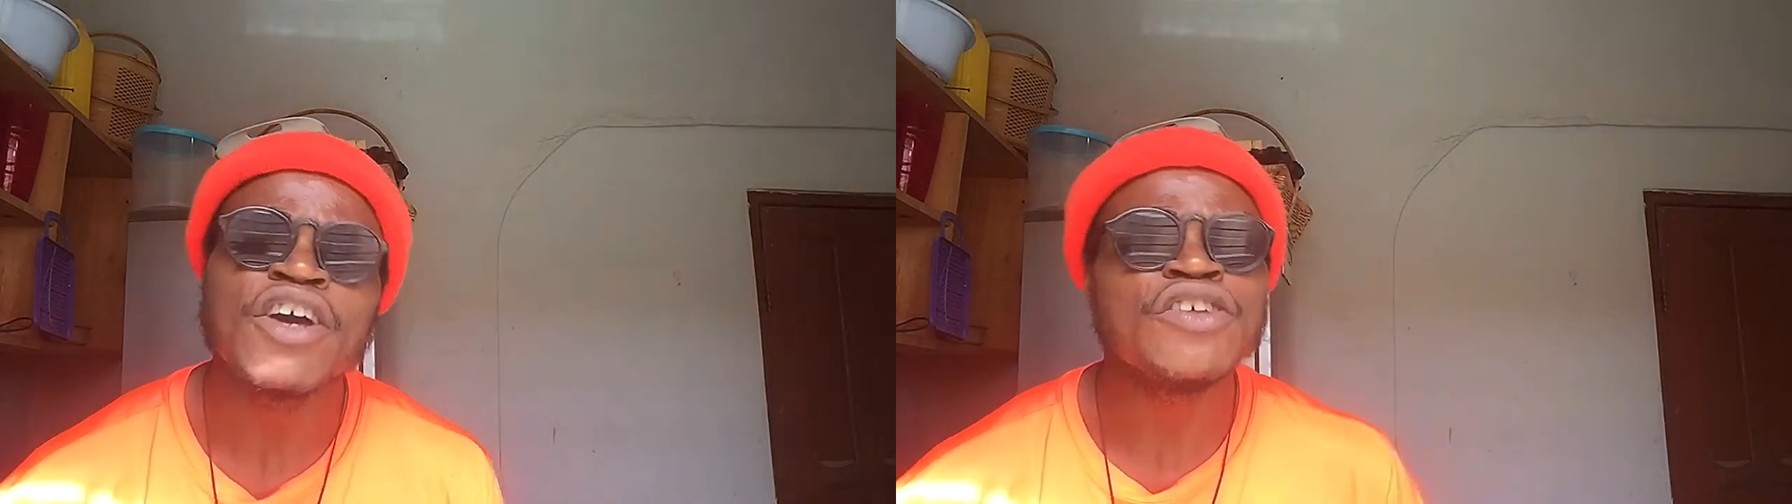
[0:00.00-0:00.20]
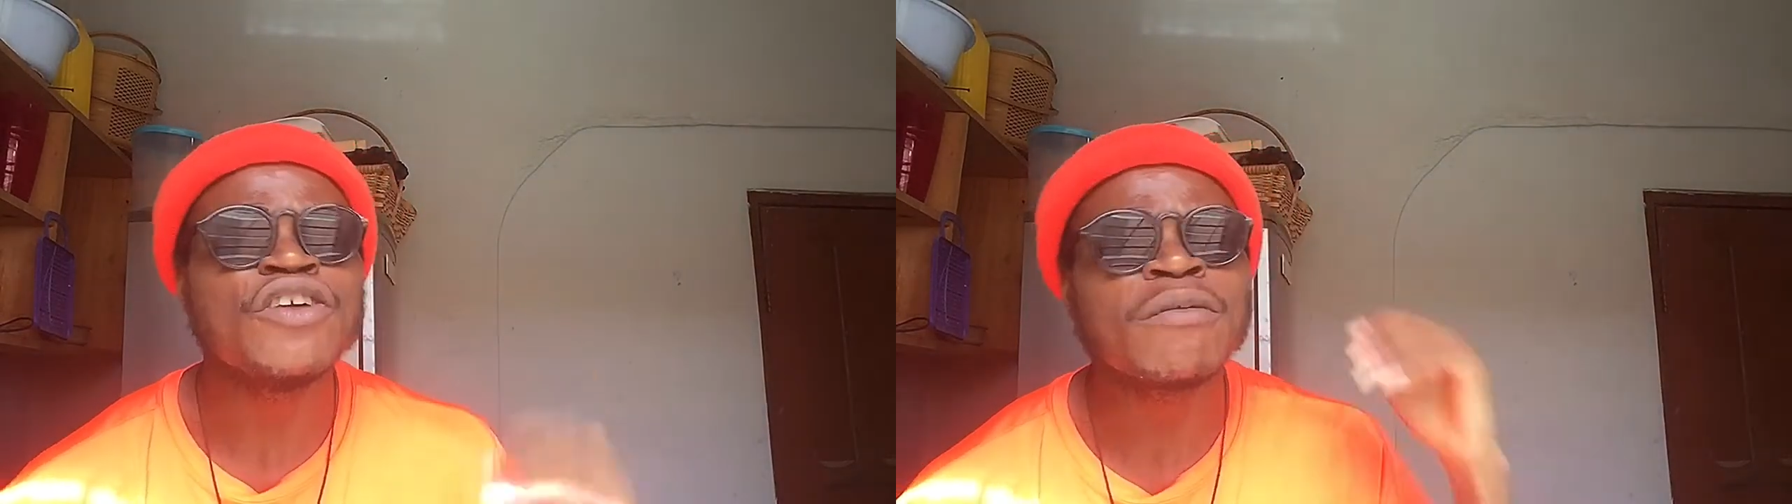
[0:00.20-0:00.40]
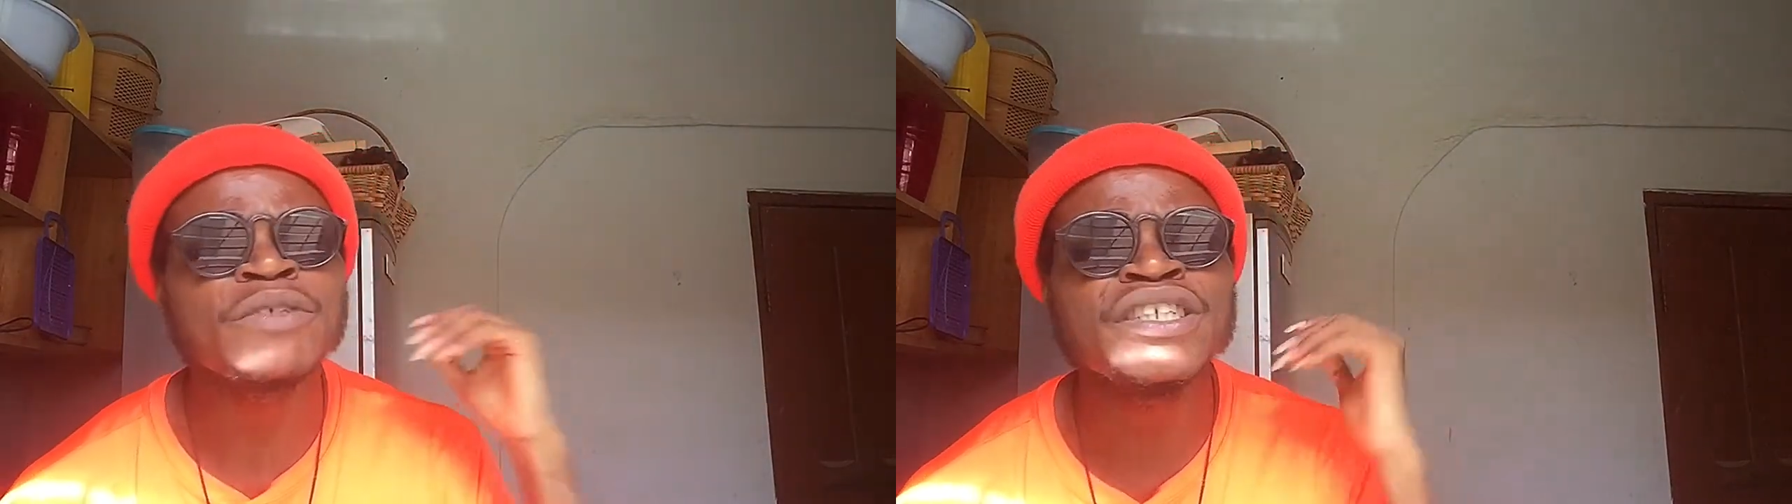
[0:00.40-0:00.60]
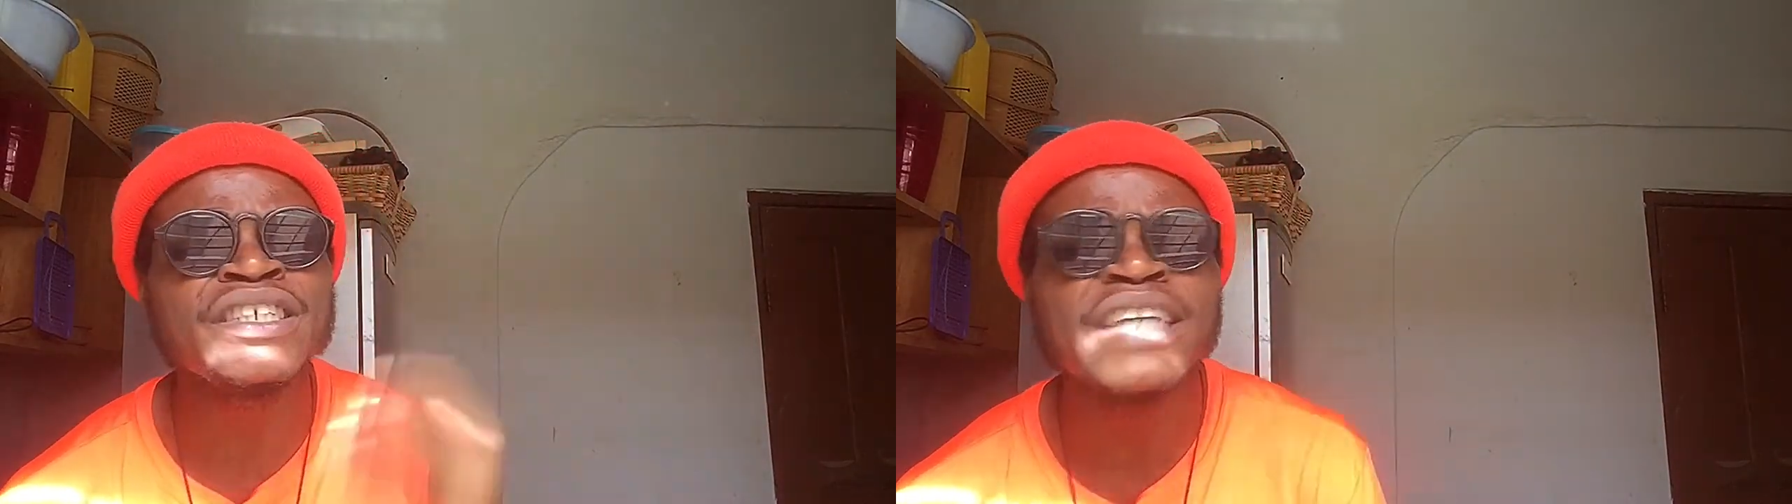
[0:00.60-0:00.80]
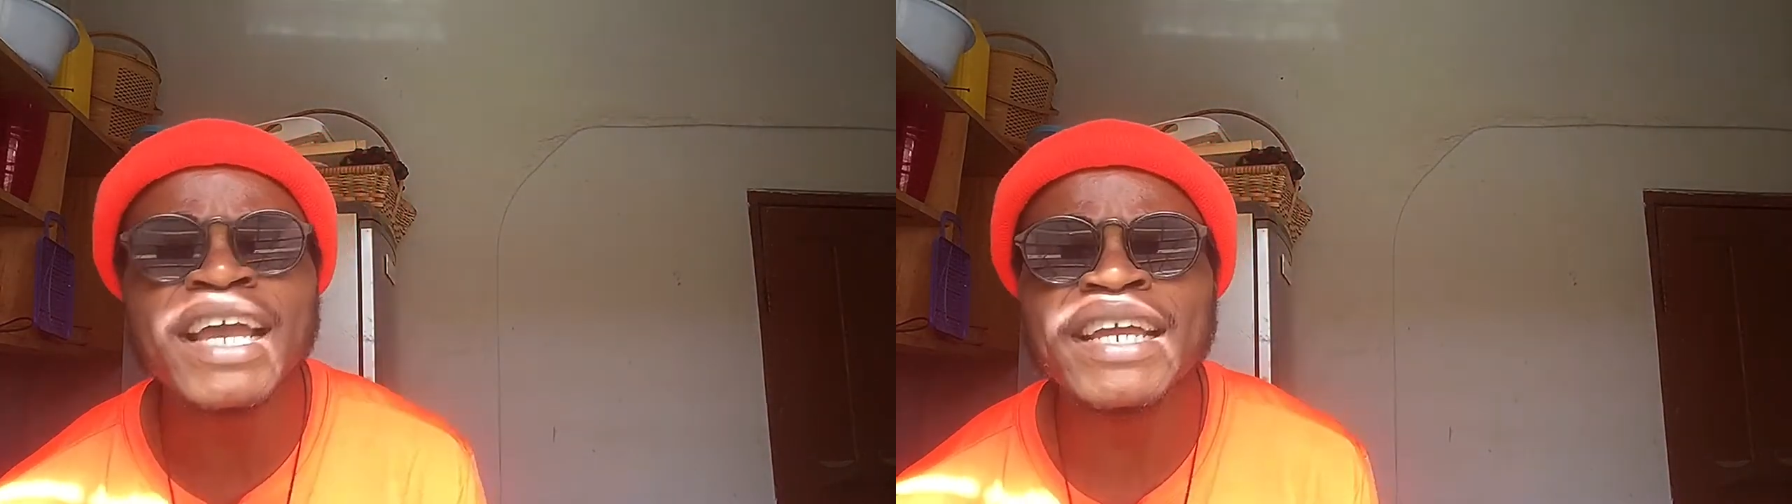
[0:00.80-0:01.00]
your
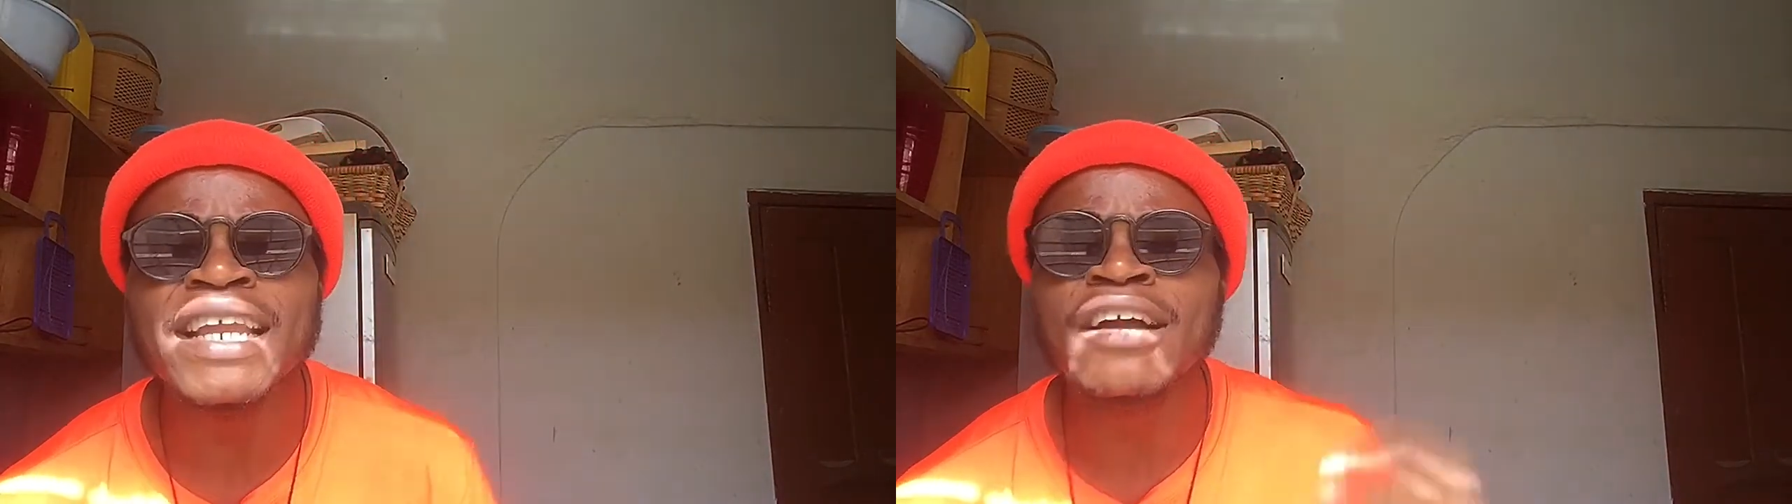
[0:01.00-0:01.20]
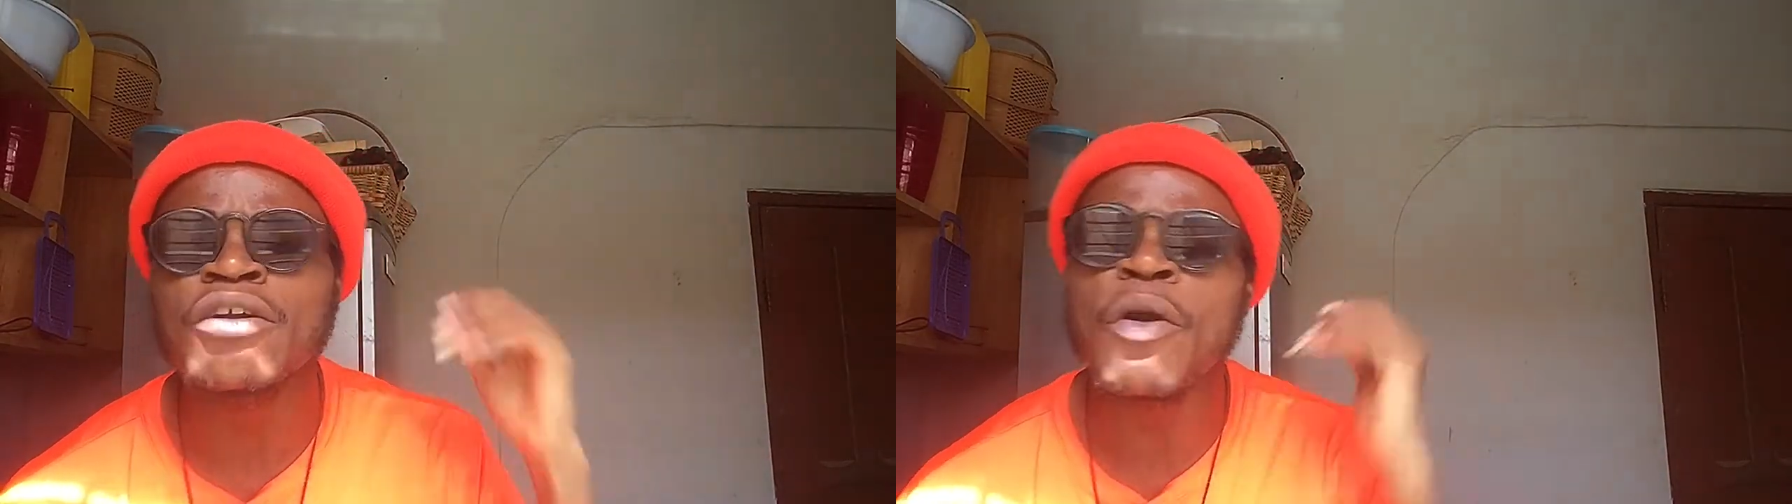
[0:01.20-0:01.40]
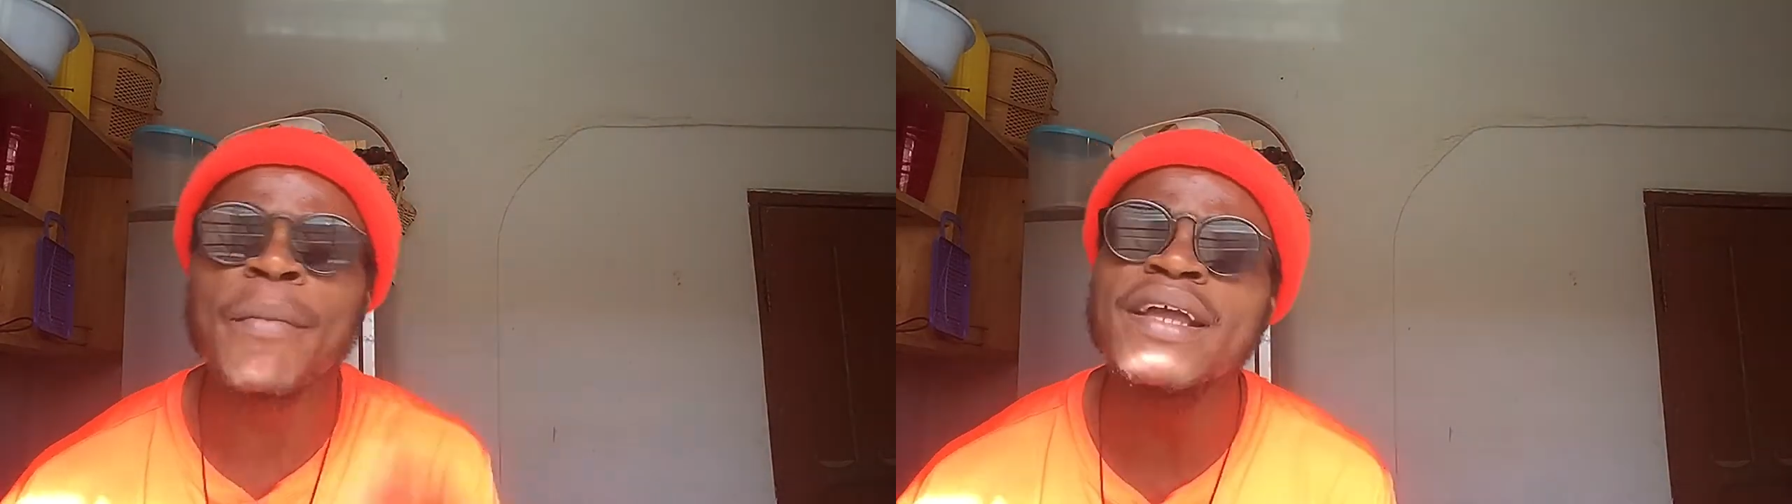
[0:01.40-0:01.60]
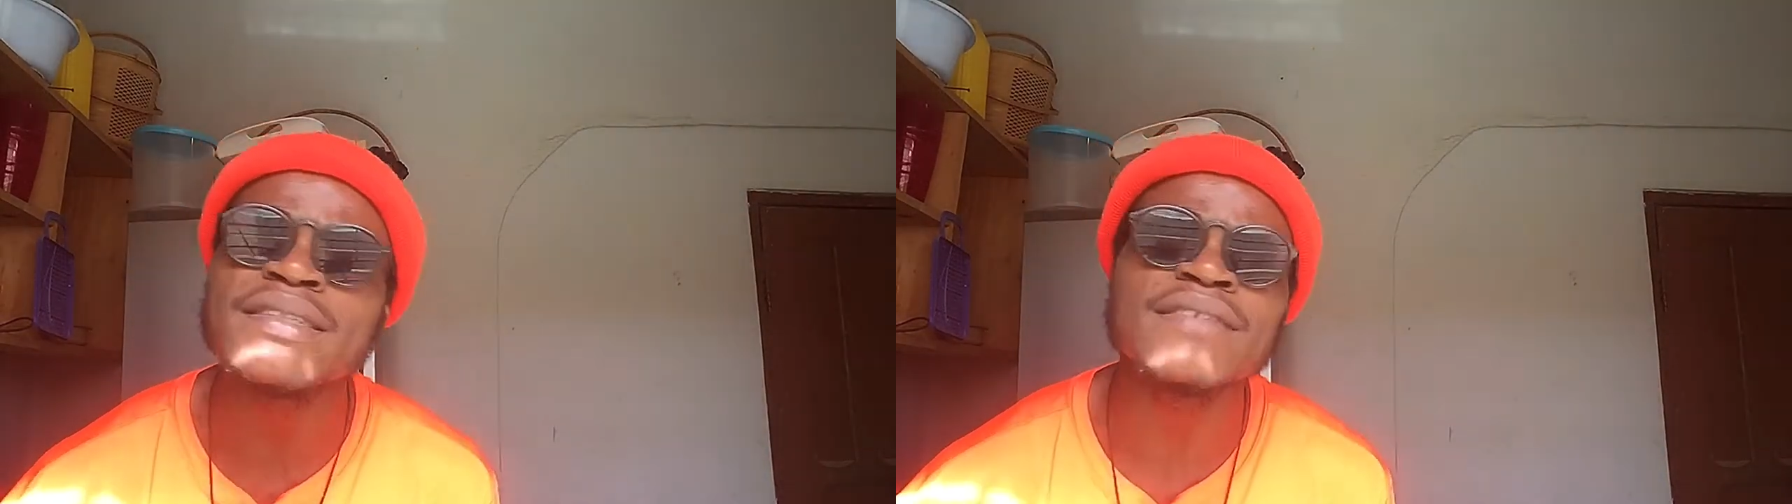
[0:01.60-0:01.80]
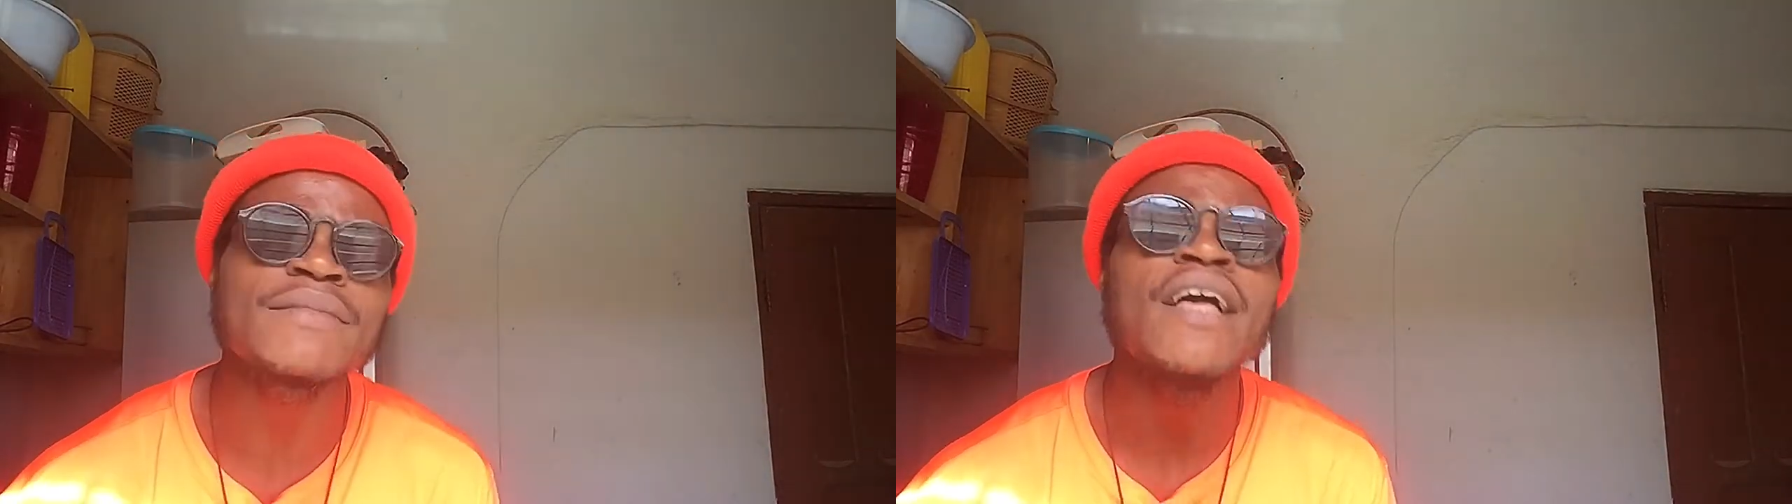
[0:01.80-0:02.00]
sharing and
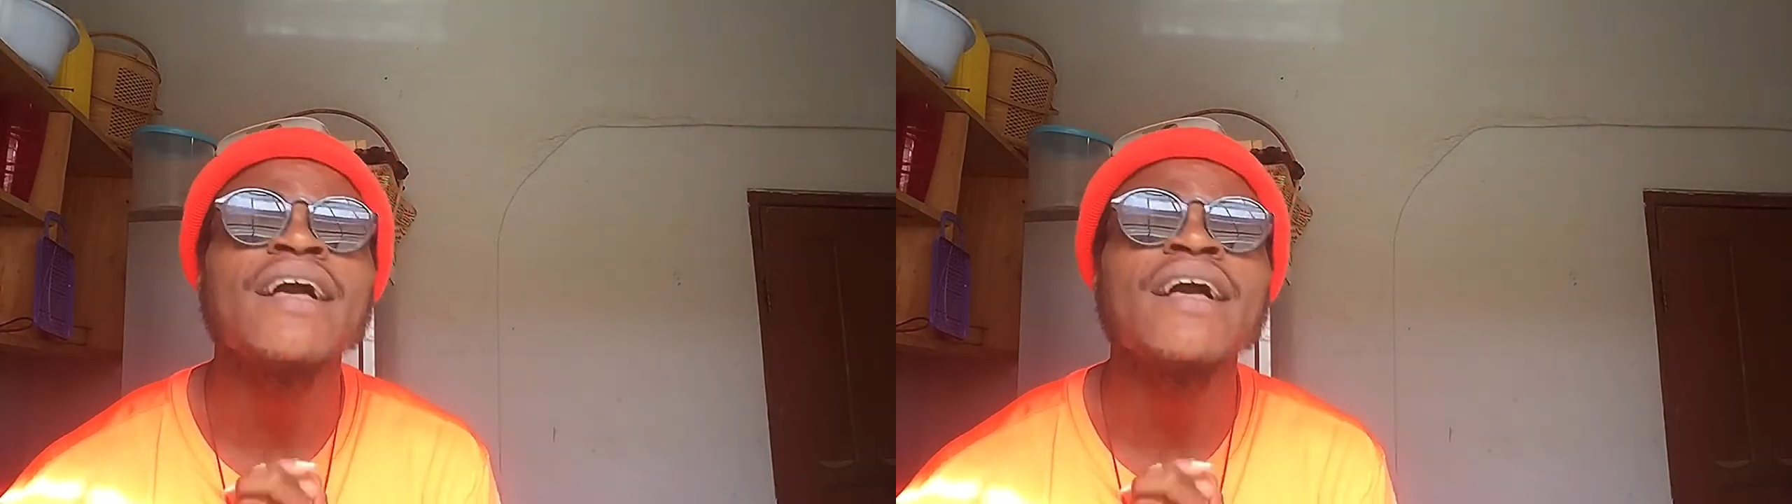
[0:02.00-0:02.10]
commenting.